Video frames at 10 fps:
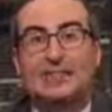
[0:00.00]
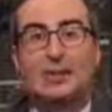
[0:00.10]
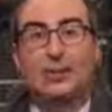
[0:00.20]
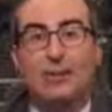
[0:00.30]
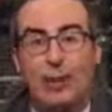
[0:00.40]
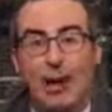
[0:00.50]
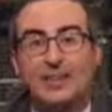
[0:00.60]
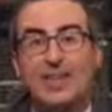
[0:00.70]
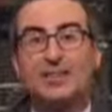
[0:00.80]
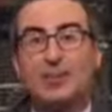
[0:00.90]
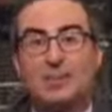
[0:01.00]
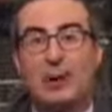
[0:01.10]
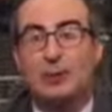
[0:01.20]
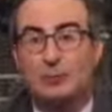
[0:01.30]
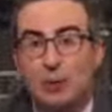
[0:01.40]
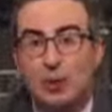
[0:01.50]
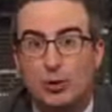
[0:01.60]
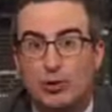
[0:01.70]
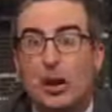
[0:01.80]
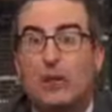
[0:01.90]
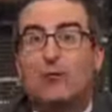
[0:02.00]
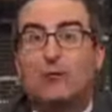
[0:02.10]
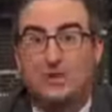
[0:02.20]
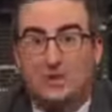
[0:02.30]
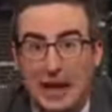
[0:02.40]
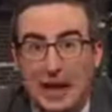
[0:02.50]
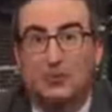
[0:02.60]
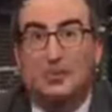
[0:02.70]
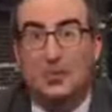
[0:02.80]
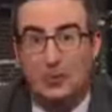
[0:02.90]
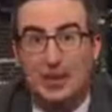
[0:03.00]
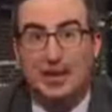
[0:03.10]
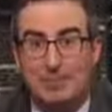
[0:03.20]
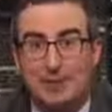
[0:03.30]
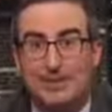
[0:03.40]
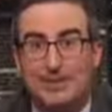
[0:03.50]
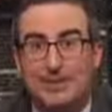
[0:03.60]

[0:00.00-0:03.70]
as a threat is a bold move from Saudi Arabia.